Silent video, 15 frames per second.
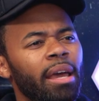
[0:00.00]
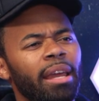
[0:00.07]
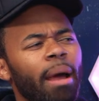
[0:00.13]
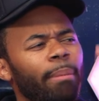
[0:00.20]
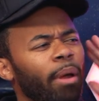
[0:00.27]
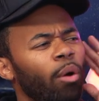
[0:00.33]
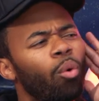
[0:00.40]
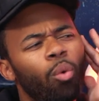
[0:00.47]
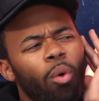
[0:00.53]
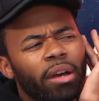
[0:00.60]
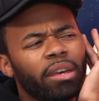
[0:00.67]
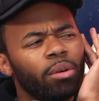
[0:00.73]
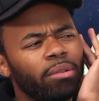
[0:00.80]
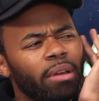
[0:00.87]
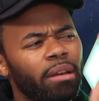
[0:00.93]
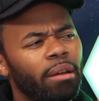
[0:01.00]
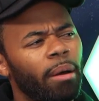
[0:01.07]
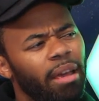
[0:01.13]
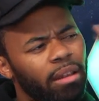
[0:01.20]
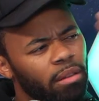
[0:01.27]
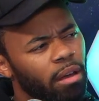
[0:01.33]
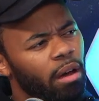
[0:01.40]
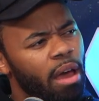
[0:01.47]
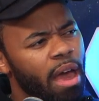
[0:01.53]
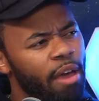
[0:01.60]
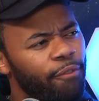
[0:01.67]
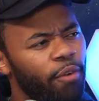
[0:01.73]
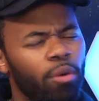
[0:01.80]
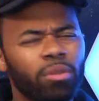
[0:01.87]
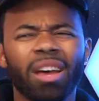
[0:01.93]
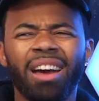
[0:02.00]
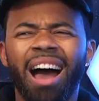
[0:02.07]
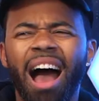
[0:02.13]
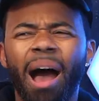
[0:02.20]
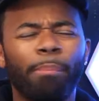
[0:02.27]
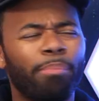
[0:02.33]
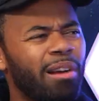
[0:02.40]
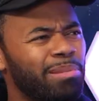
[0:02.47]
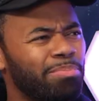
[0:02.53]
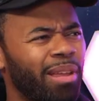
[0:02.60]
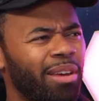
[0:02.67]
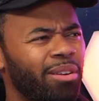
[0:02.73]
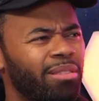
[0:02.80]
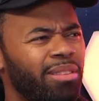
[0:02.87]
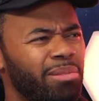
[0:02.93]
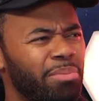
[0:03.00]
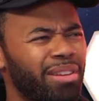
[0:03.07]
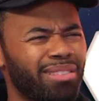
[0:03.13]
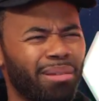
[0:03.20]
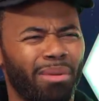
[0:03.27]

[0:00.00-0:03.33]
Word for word: and I'm like, "Ooh, I killed that in the, in the headphones." I press play on the speakers.